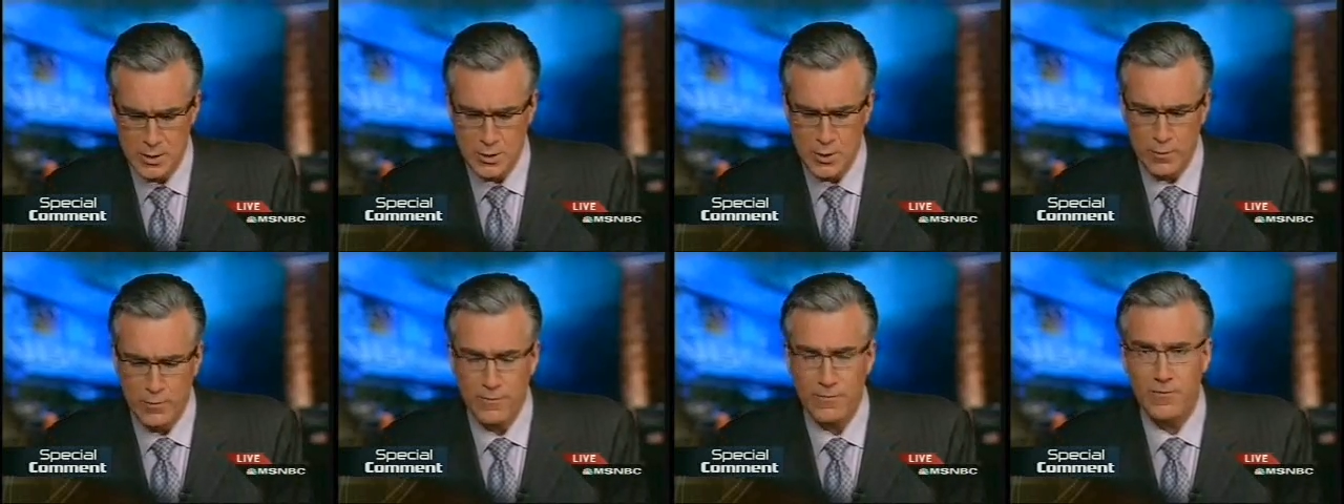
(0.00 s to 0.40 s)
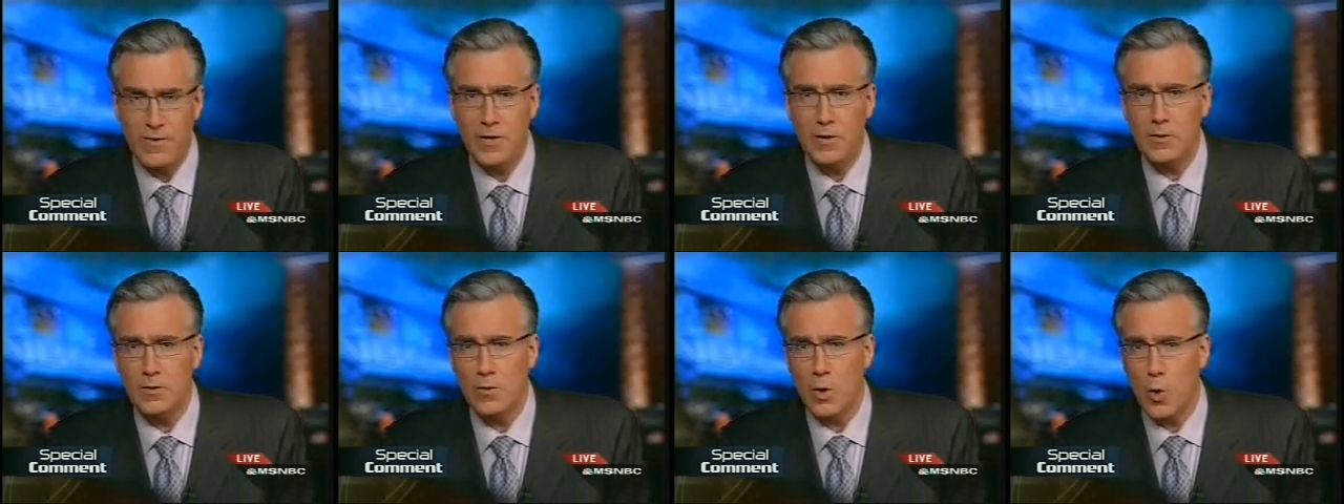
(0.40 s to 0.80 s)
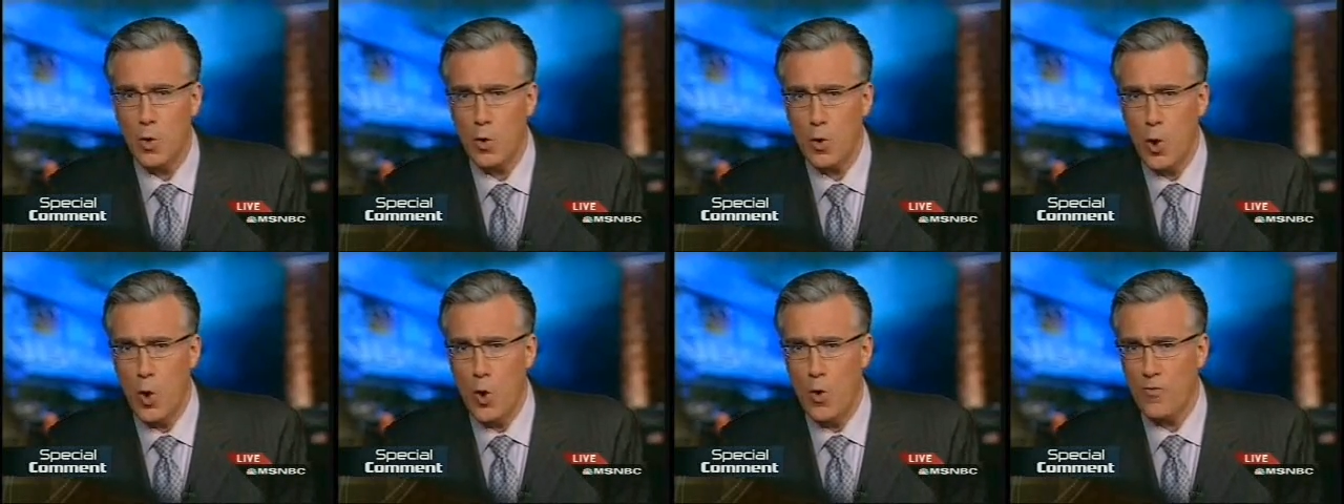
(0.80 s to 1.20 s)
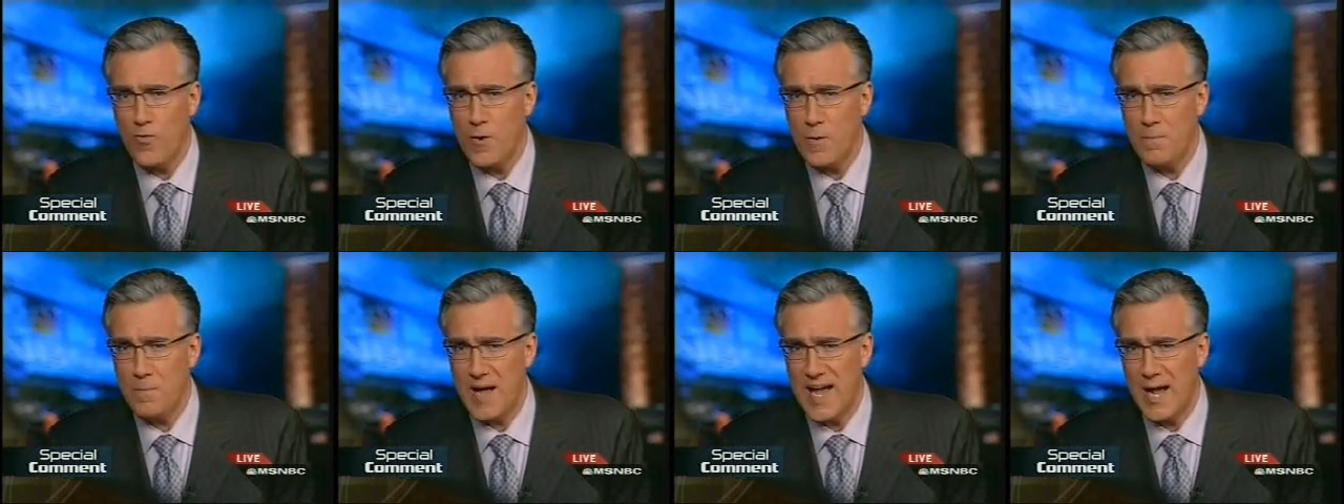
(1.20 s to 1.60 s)
To fill or
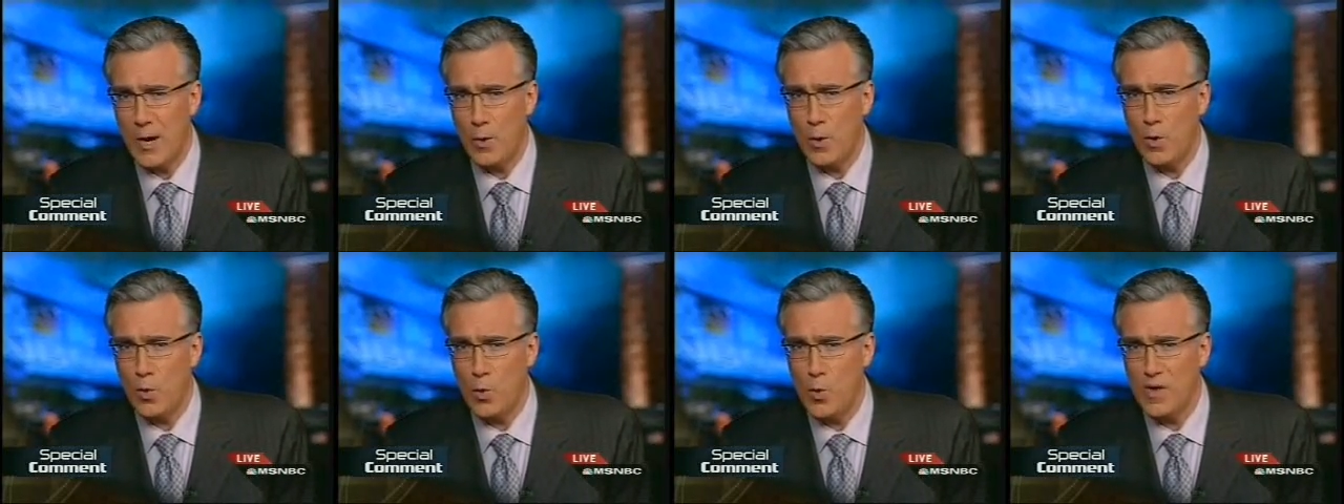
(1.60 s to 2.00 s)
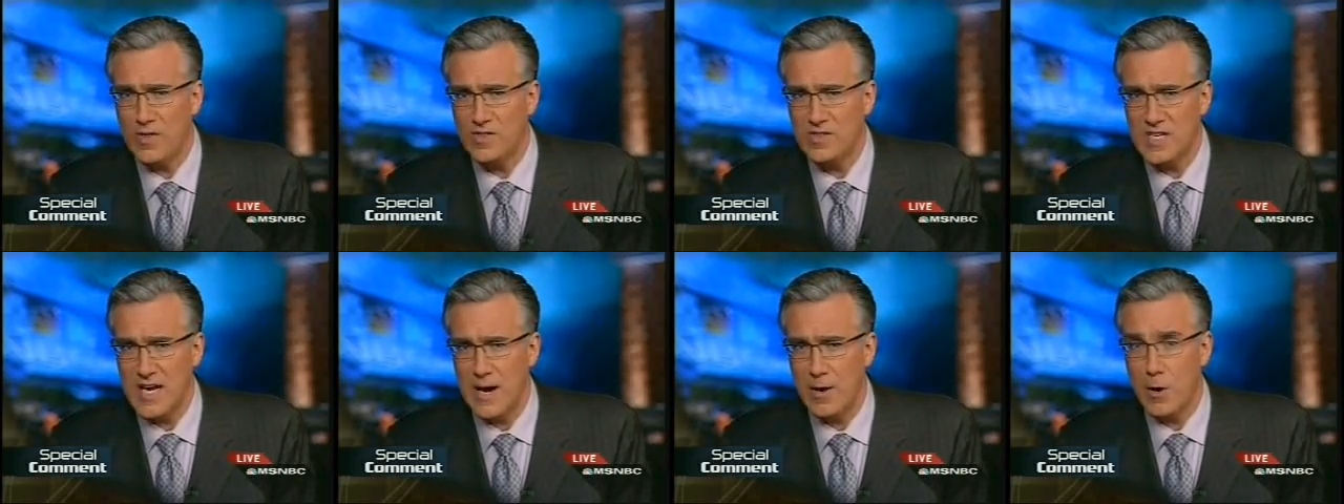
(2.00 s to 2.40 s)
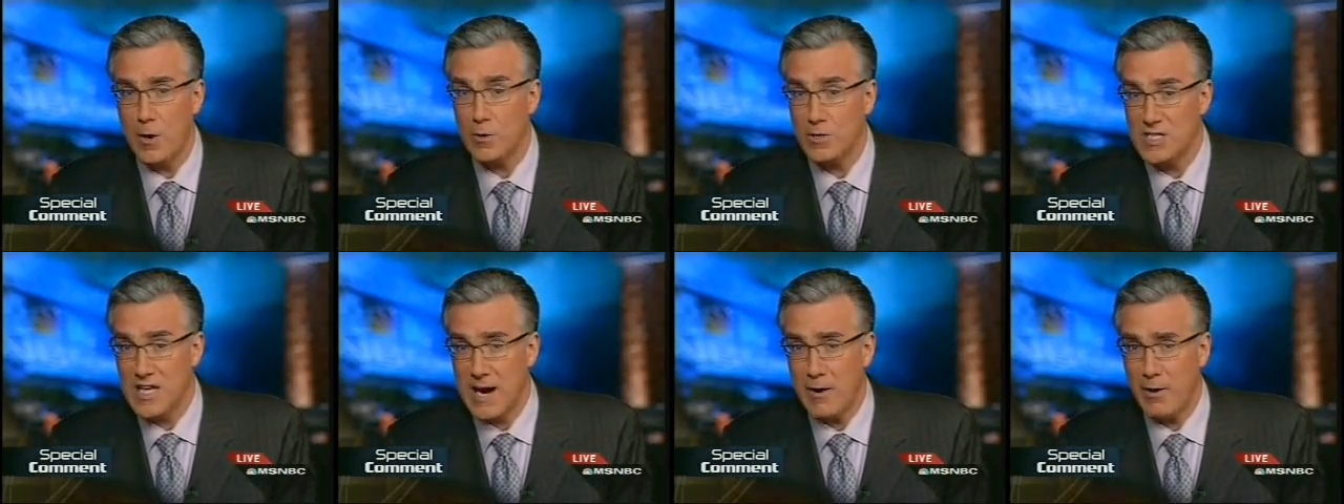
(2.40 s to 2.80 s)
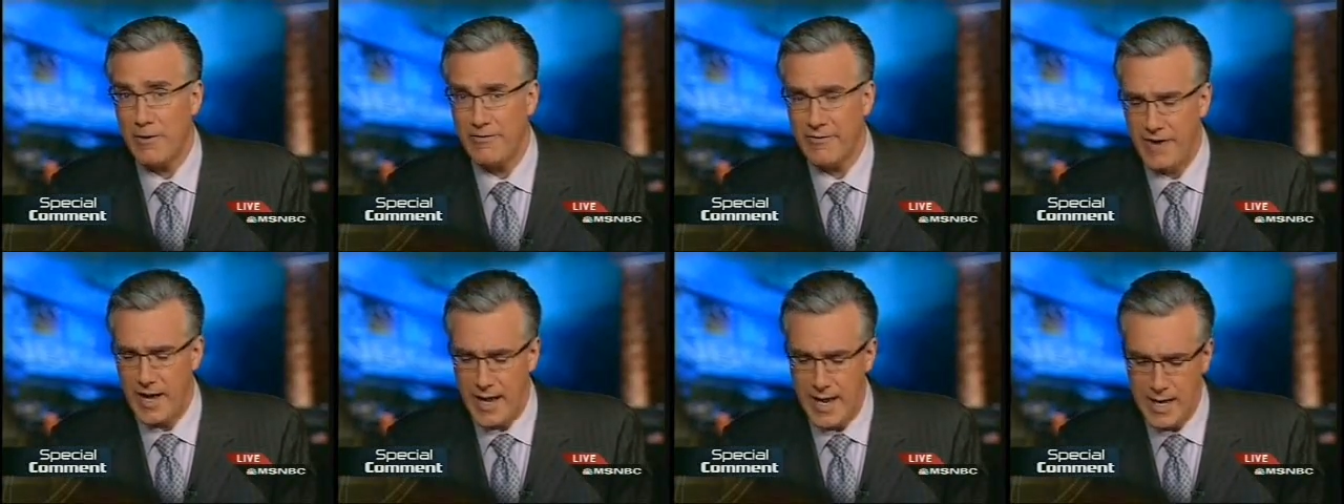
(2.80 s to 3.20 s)
overpower with terror,
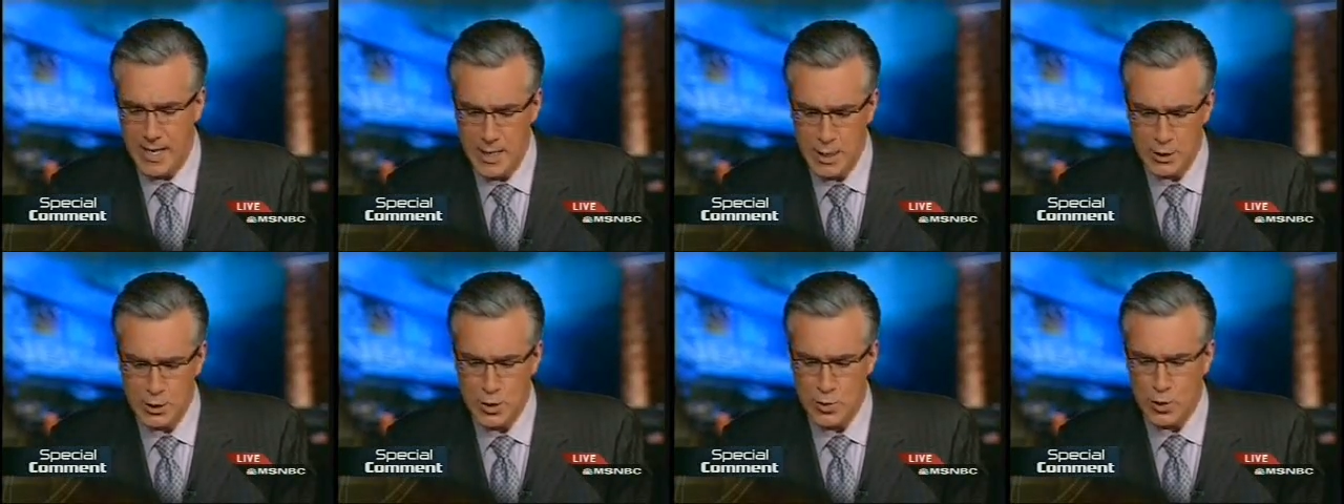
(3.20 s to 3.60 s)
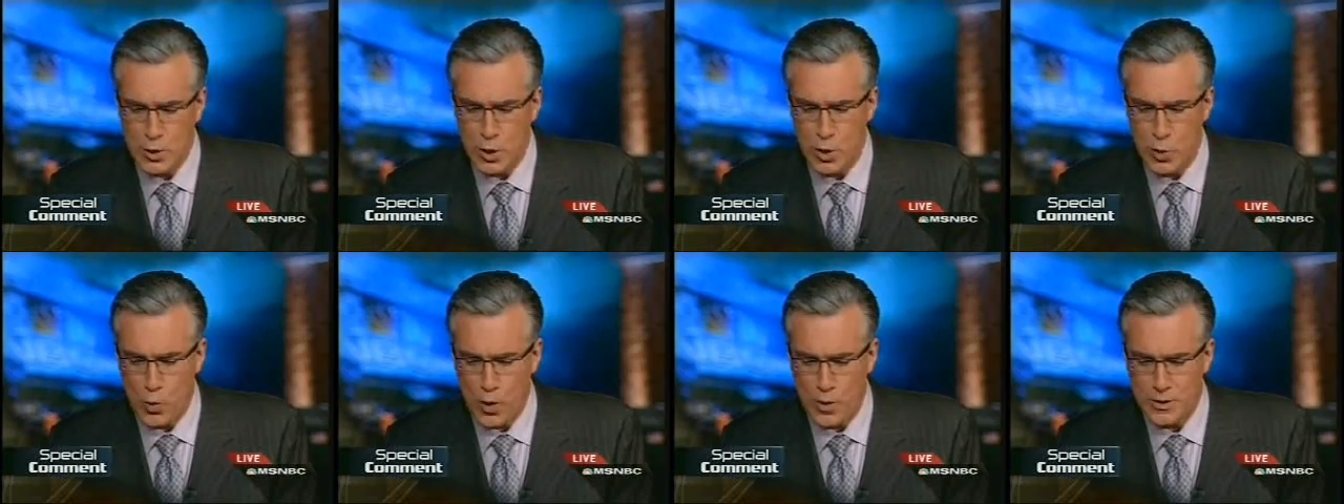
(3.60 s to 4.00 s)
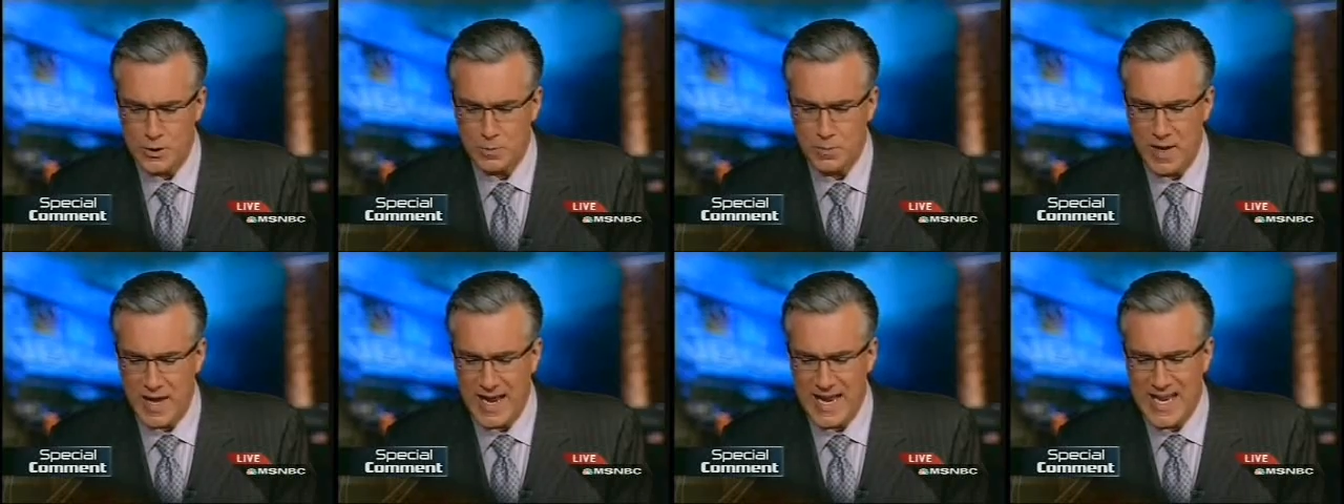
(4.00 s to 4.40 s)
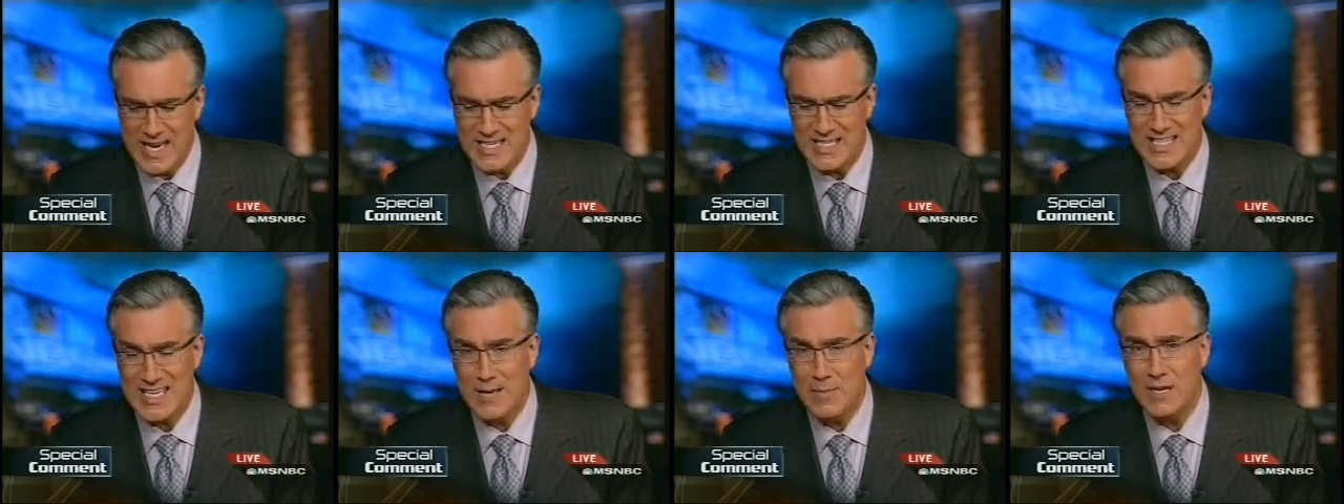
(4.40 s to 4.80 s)
terrify, to coerce by
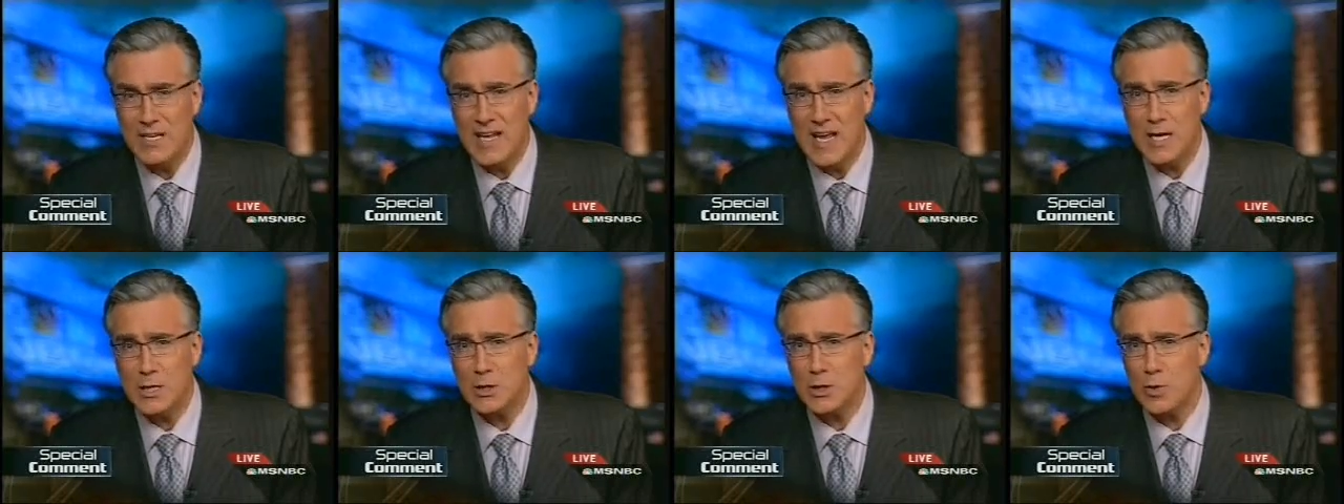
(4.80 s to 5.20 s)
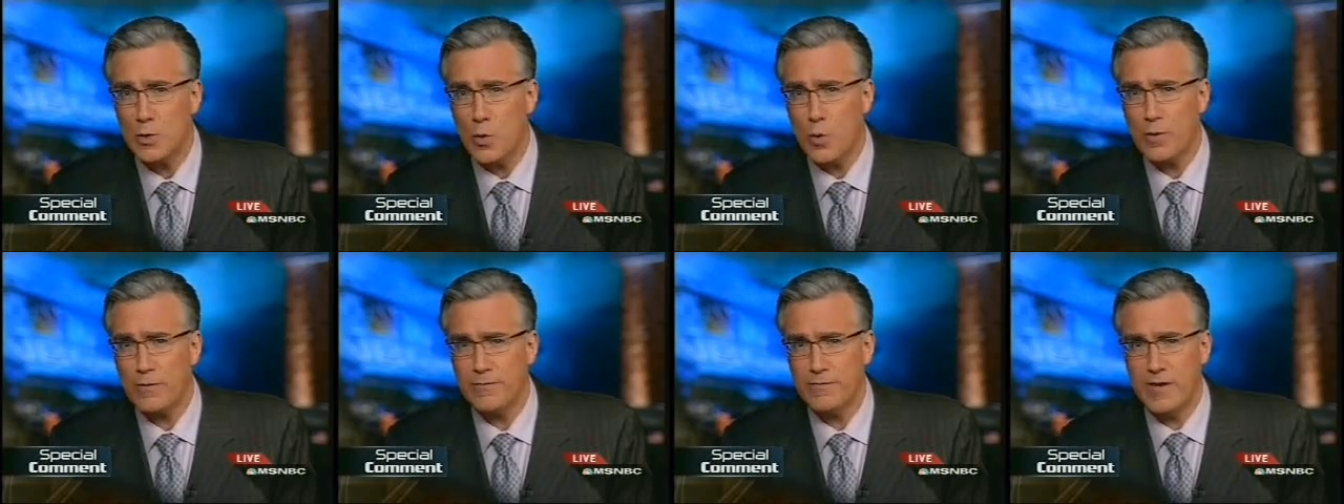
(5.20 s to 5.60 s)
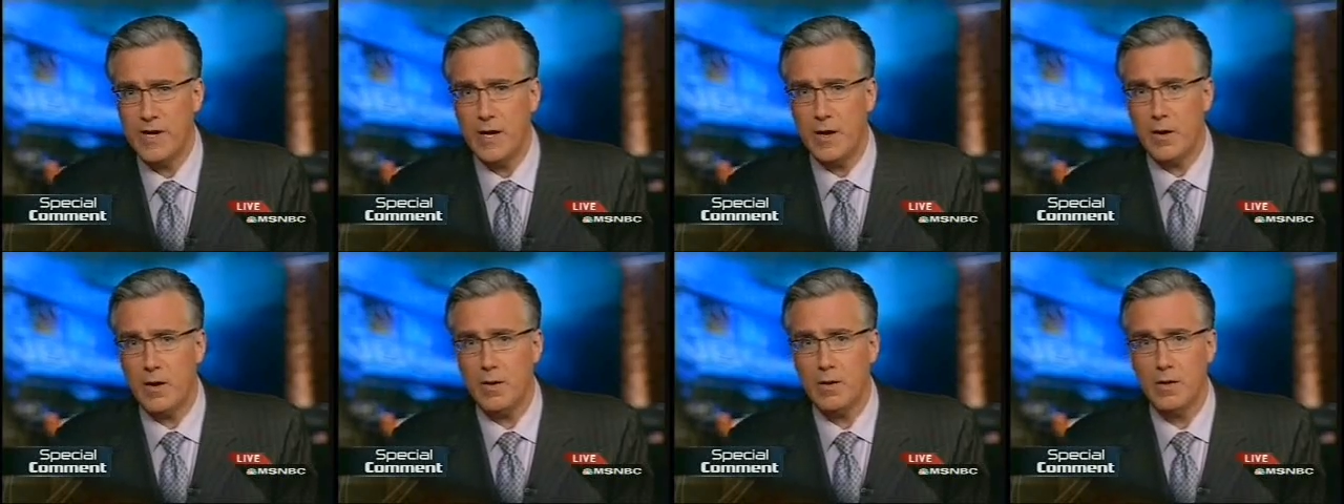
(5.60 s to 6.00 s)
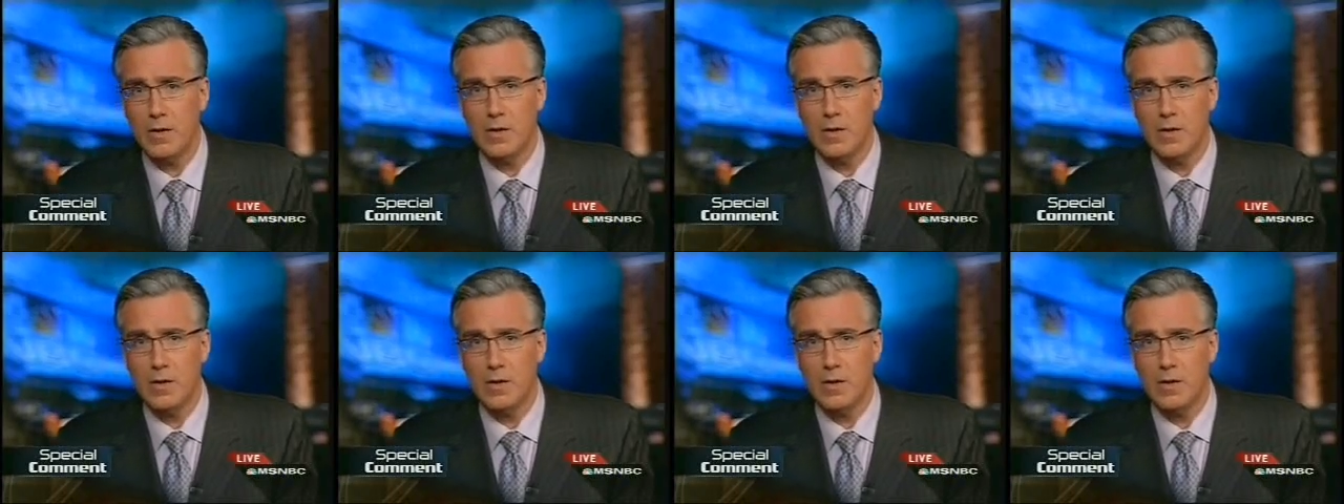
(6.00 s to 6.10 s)
intimidation or fear.